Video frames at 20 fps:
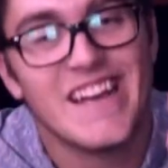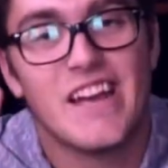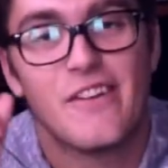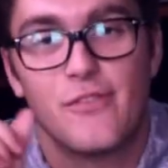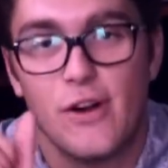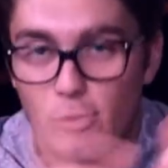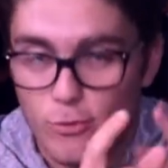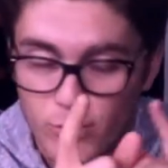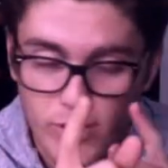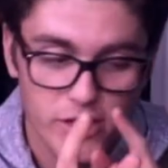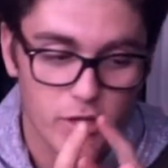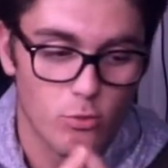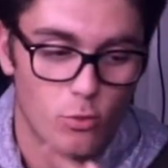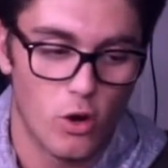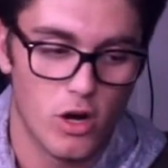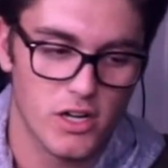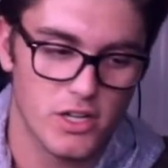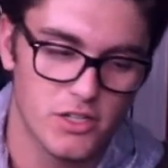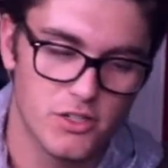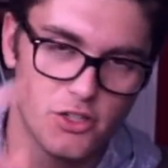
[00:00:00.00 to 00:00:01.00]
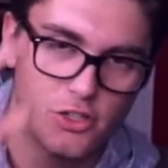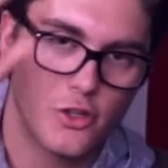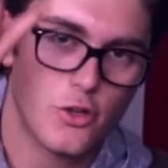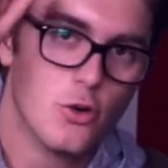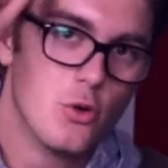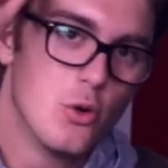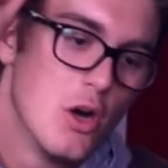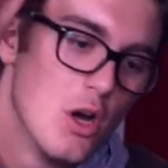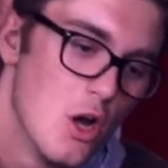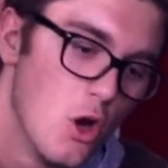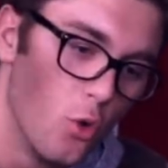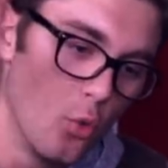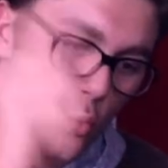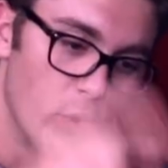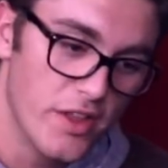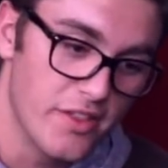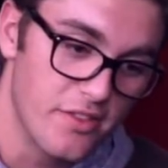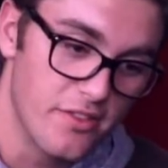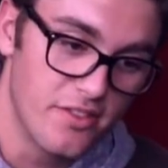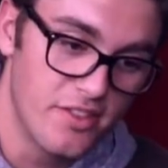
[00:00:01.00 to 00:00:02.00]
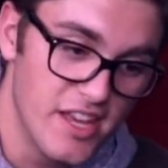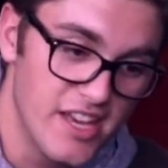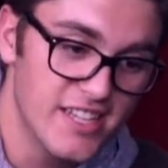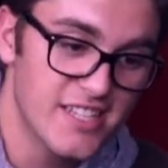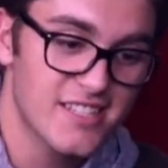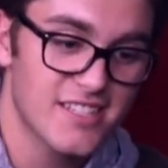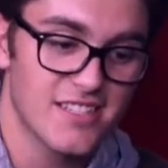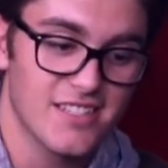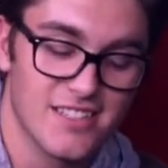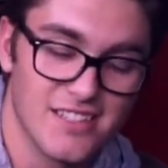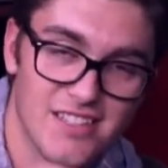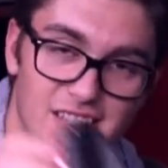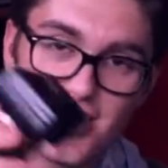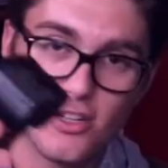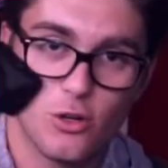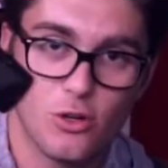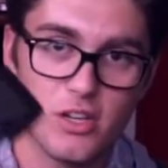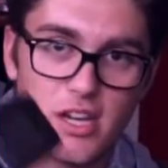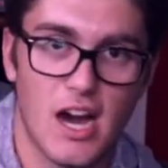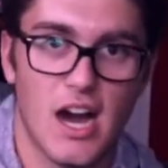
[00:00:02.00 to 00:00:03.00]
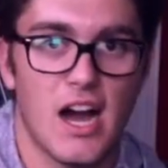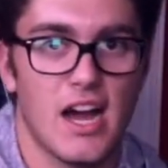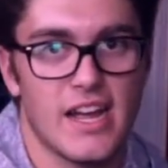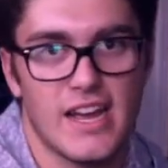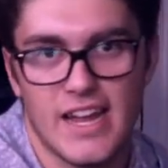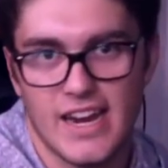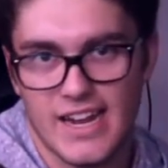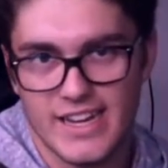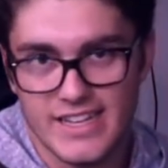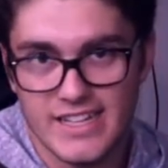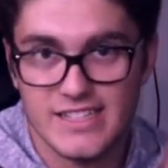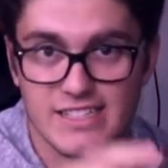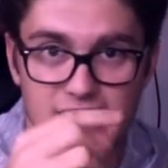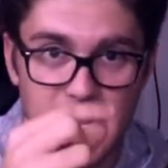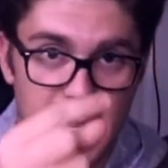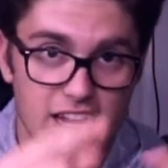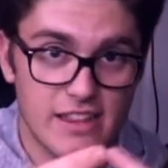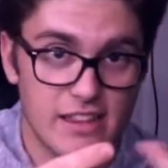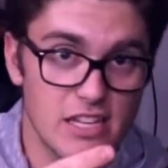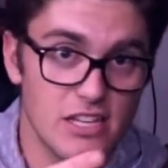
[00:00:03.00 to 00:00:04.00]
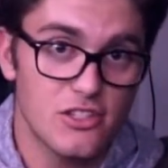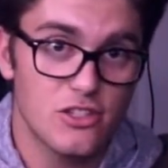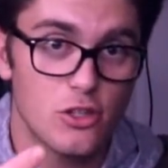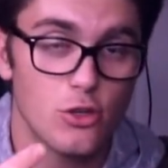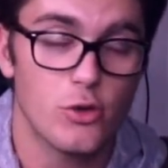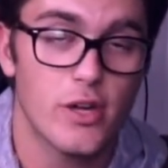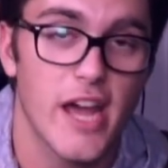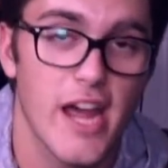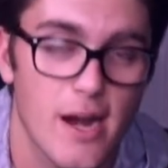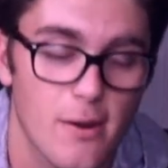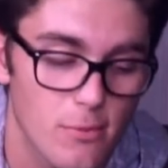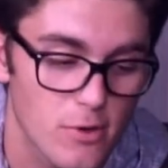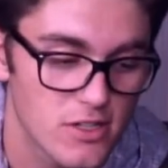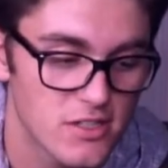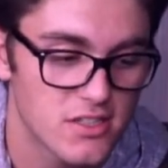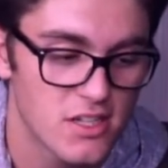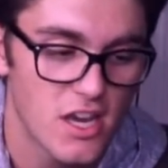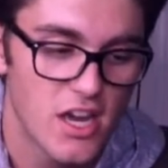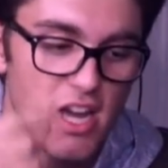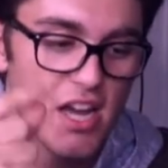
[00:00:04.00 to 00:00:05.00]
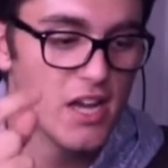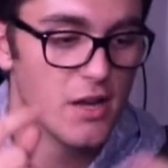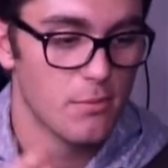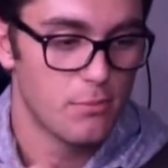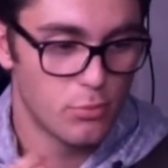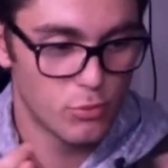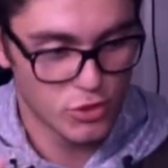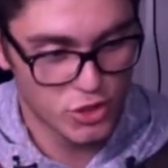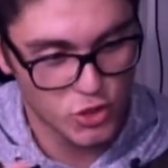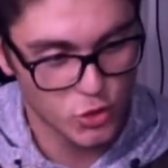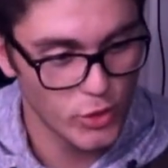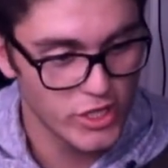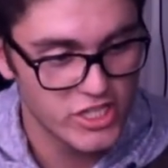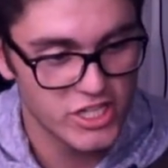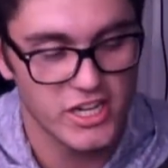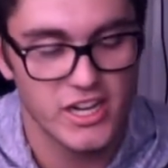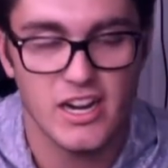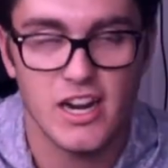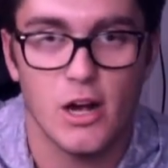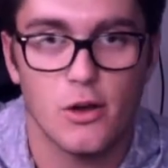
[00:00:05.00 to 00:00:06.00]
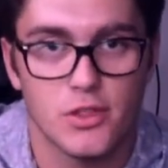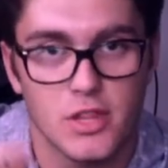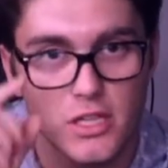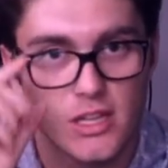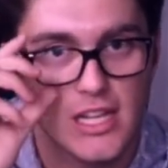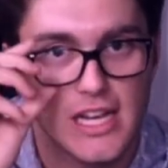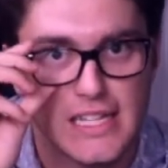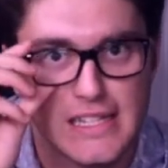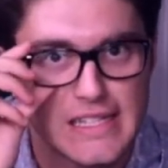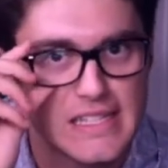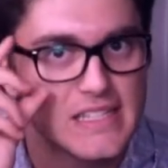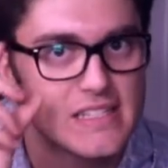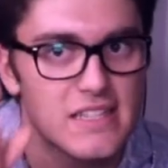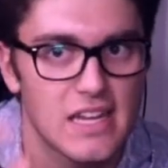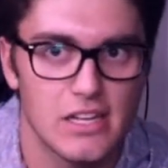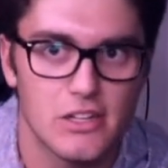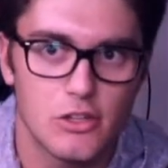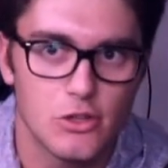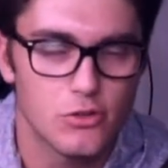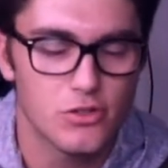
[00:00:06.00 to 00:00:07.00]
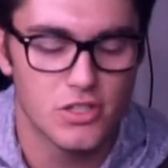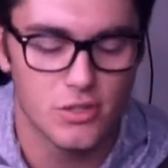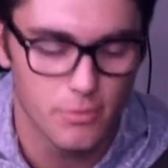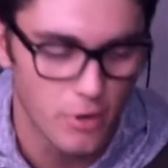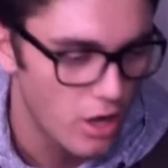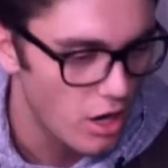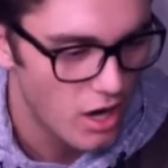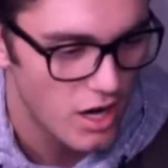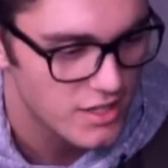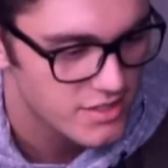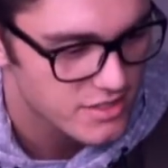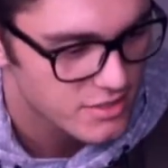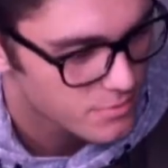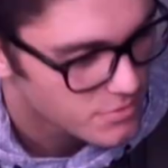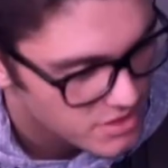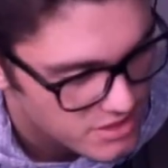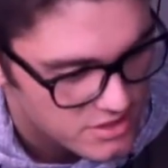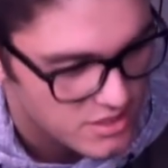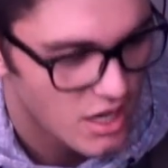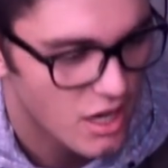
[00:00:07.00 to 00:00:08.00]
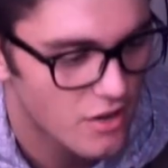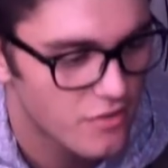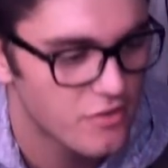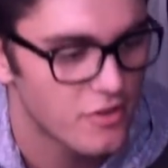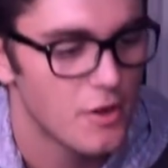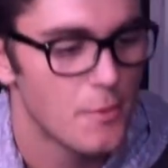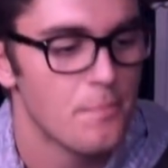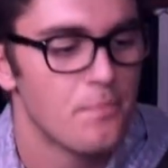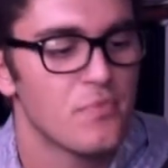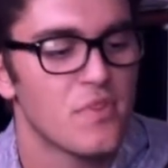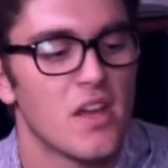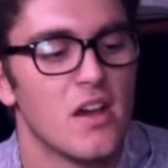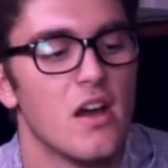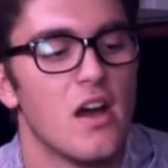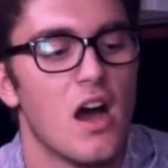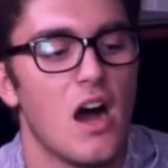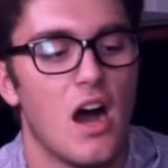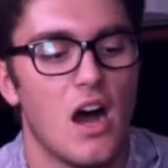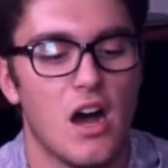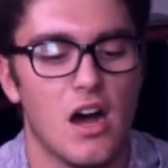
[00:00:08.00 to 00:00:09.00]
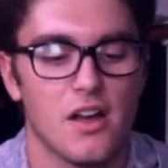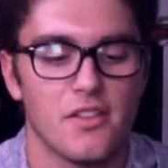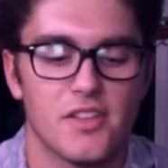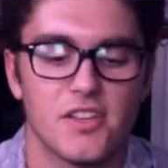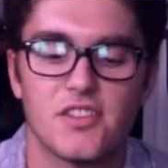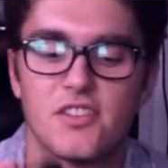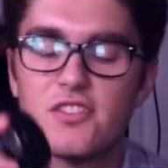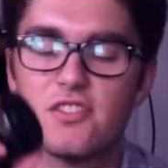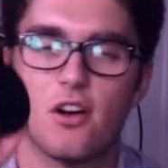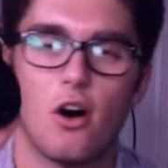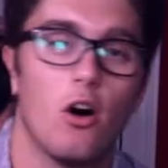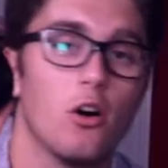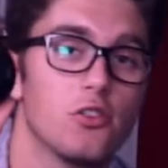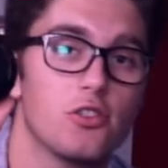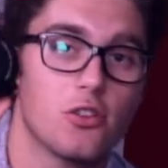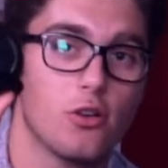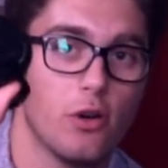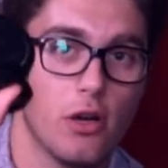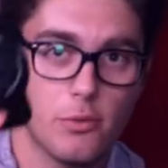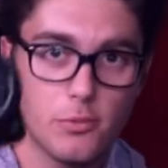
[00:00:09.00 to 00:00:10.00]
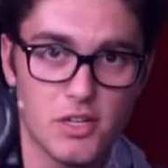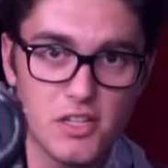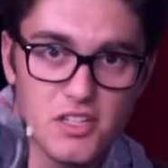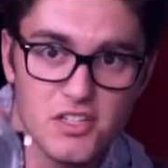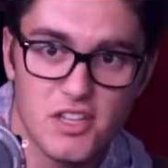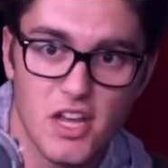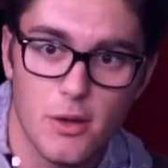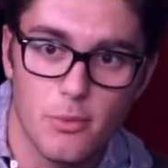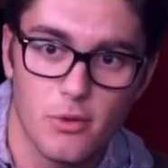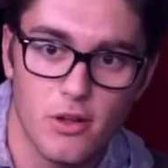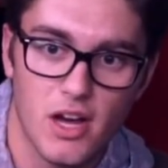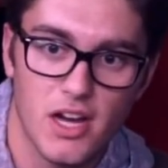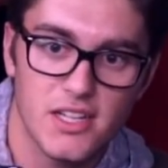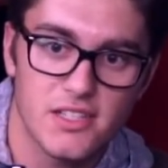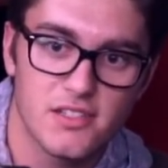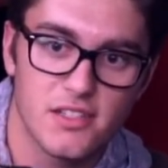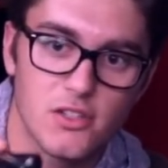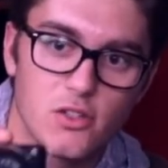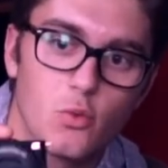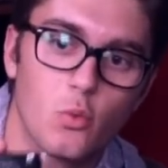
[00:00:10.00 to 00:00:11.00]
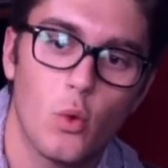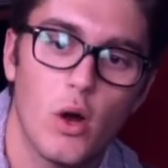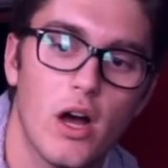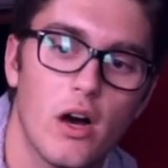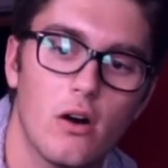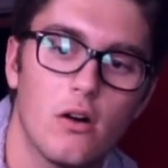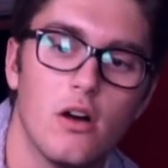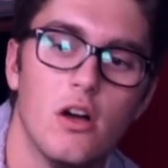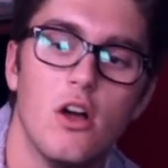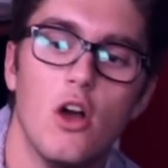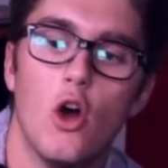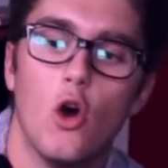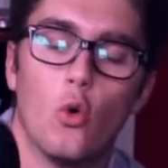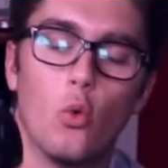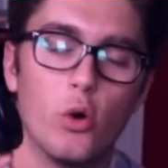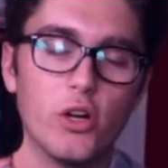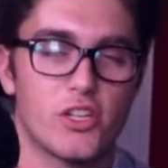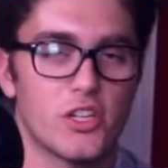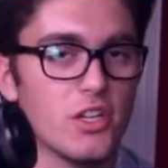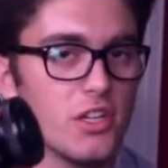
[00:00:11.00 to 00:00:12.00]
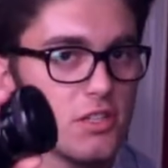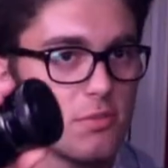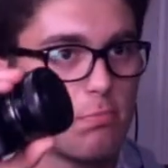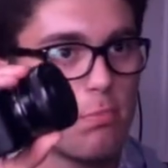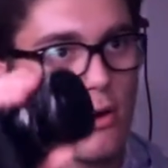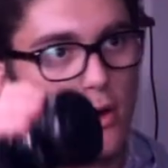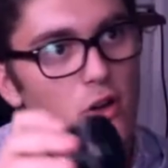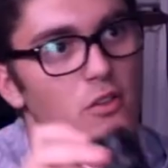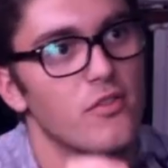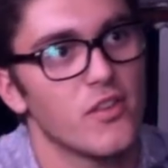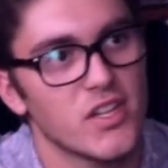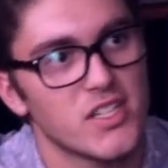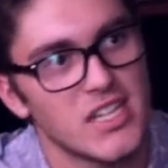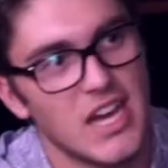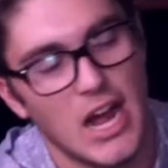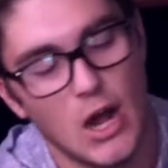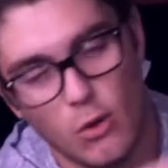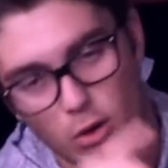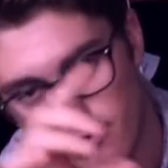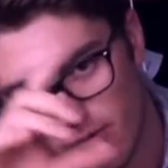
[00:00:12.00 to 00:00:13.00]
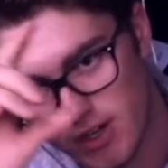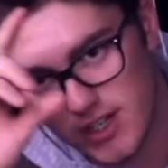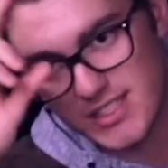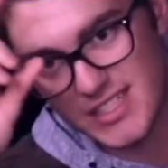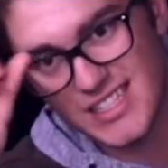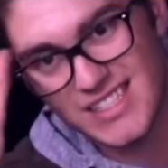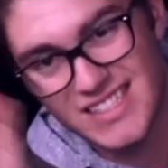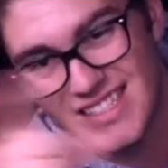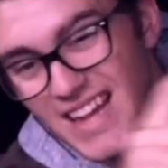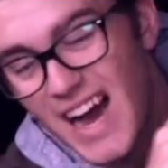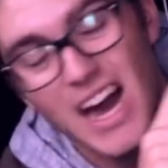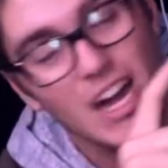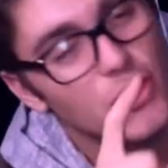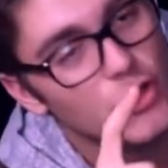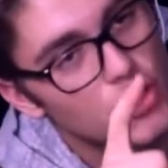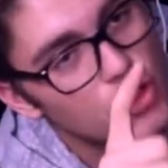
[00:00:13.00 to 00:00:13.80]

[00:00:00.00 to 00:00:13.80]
if I really wanted to with this little guy. And I can take these two cameras, switch in and out the lenses, and do some awesome stuff. This is also image stabilized as well, which is perfect. However, it does not